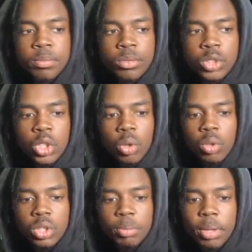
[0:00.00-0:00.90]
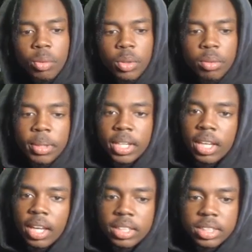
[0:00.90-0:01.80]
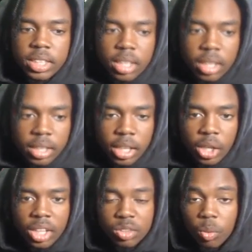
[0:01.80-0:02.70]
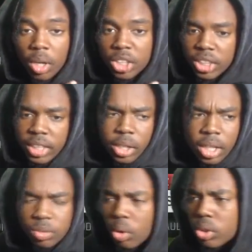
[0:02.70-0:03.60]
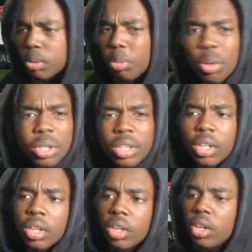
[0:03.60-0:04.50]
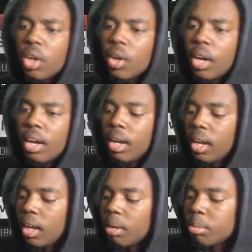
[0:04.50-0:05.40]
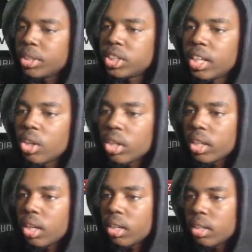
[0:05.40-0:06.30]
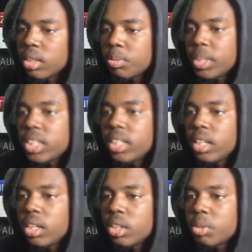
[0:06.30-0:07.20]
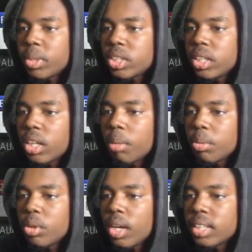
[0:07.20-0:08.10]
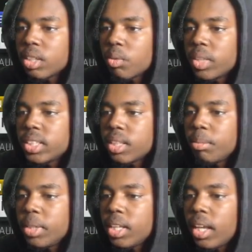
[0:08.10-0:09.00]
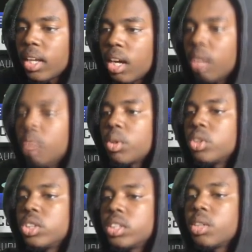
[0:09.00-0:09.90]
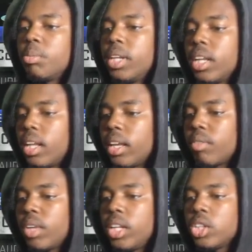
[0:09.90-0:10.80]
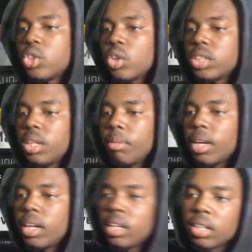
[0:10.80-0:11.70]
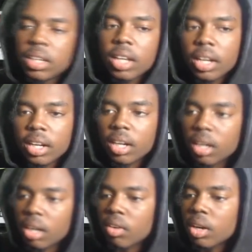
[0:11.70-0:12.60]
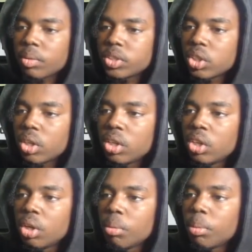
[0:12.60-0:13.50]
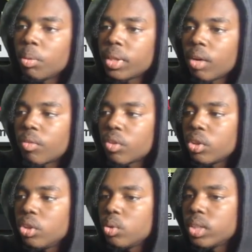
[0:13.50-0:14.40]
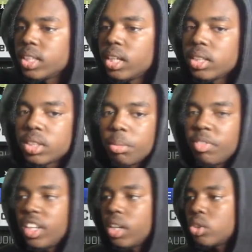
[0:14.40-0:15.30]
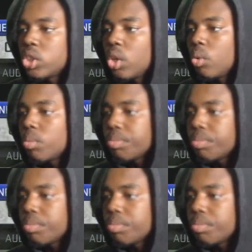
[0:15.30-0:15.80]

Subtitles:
So bear with me, and thank you guys for watching. you guys for all the support. No, I appreciate all of y'all, especially a couple of you guys that really send me like kind words and tell me that like if I need to talk to anybody, y'all there. I rock with y'all. But without further ado, let's get into the video. So